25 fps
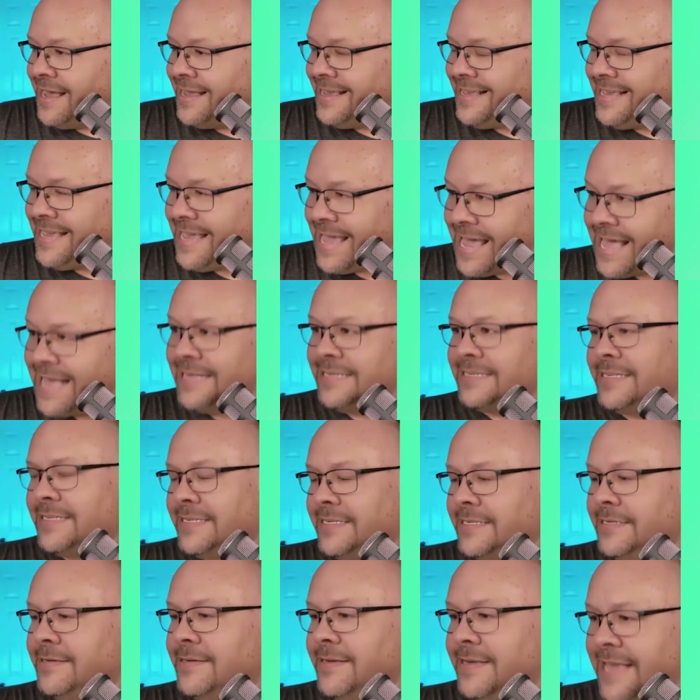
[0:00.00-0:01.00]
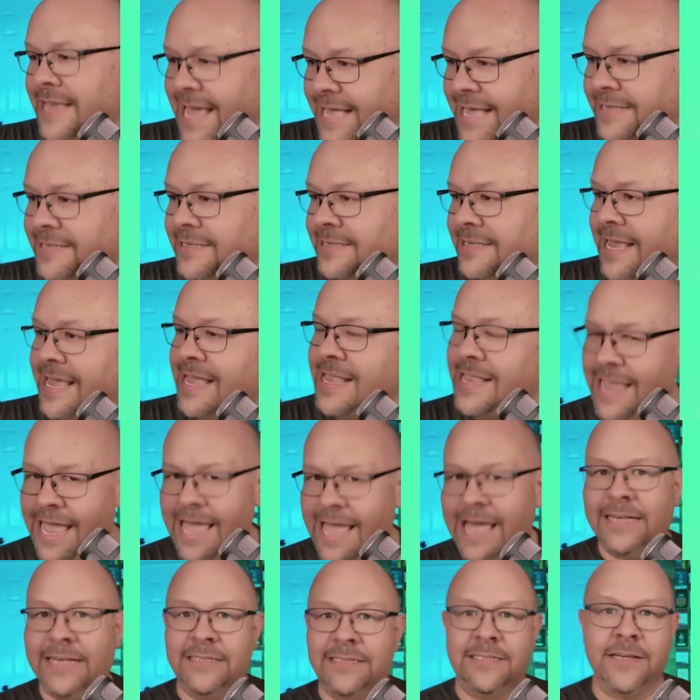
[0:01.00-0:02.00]
Yes, and
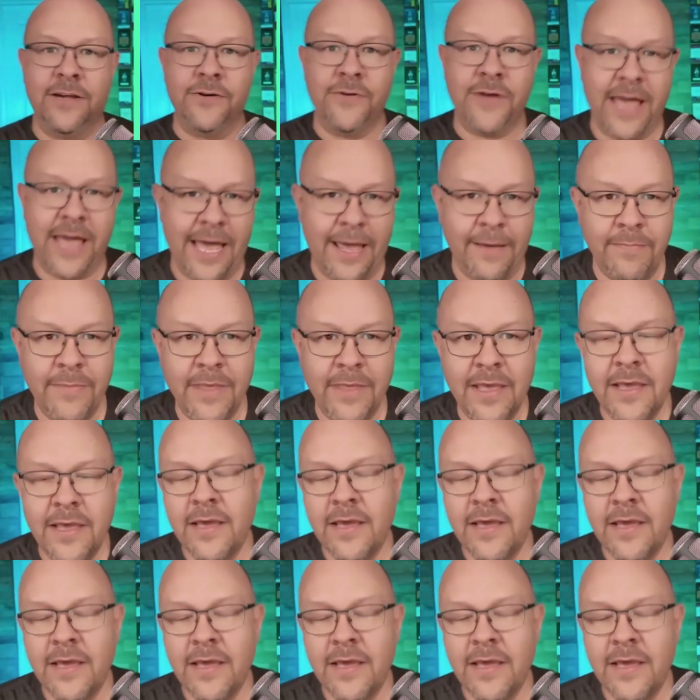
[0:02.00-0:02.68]
yes. Okay.